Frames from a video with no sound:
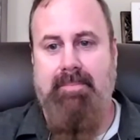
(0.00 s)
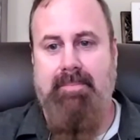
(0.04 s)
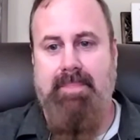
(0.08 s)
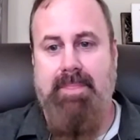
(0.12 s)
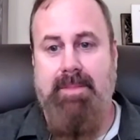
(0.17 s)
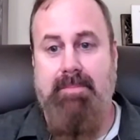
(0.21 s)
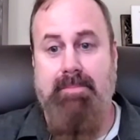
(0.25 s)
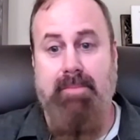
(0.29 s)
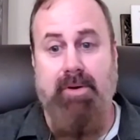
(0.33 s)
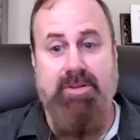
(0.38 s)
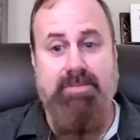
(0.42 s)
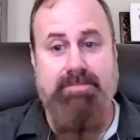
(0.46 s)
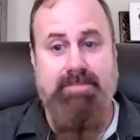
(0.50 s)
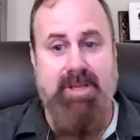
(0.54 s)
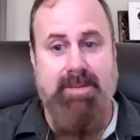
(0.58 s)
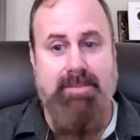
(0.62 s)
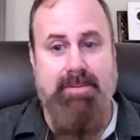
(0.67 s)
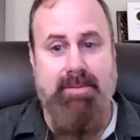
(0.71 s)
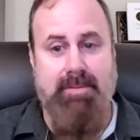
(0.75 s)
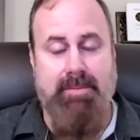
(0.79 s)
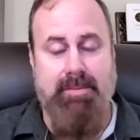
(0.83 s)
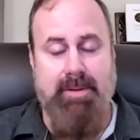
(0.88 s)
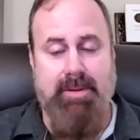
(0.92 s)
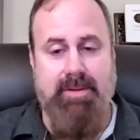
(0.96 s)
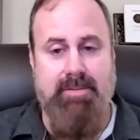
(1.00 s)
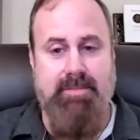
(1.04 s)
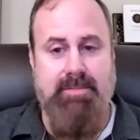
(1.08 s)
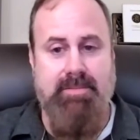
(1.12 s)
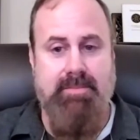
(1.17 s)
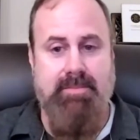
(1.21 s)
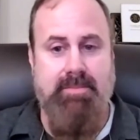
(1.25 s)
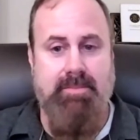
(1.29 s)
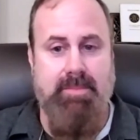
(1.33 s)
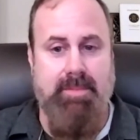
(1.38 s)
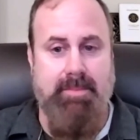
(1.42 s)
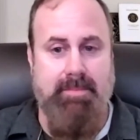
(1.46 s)
most people would
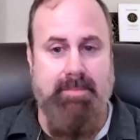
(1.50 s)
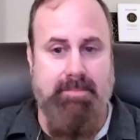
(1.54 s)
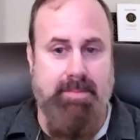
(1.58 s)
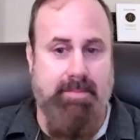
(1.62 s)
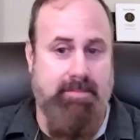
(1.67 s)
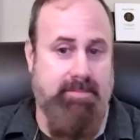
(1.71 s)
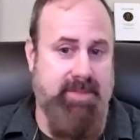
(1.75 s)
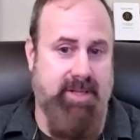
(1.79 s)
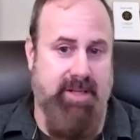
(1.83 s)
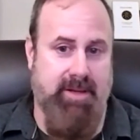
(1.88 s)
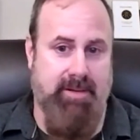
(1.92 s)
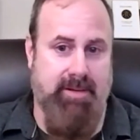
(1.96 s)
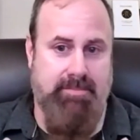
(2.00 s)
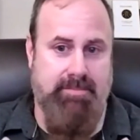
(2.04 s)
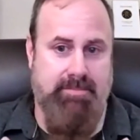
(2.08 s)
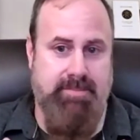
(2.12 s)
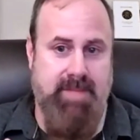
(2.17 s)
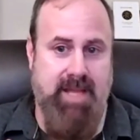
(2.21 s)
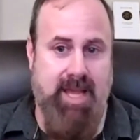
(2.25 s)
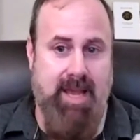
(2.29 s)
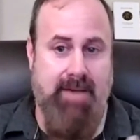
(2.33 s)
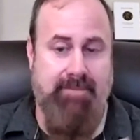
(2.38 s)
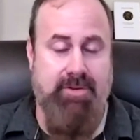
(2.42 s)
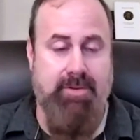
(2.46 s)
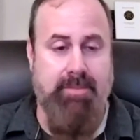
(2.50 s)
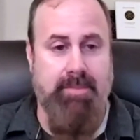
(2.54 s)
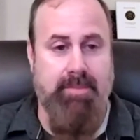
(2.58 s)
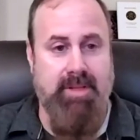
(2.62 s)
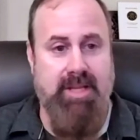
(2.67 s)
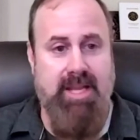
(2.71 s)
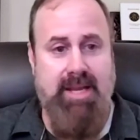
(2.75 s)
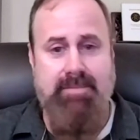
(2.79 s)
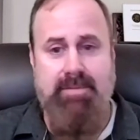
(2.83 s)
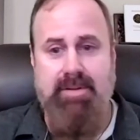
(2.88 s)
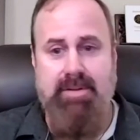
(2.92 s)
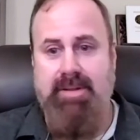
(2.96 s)
have you
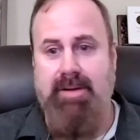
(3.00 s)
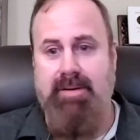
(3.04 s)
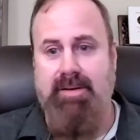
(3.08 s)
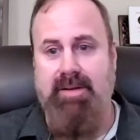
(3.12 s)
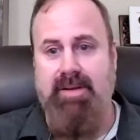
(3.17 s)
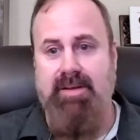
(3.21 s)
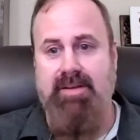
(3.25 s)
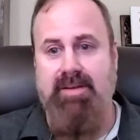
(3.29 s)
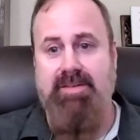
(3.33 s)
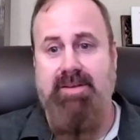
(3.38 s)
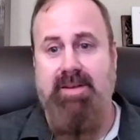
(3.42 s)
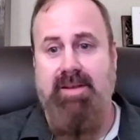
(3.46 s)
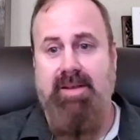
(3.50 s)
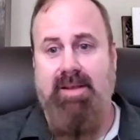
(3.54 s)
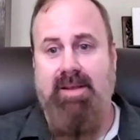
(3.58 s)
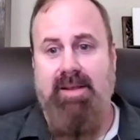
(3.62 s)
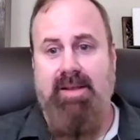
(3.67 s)
believe that there is.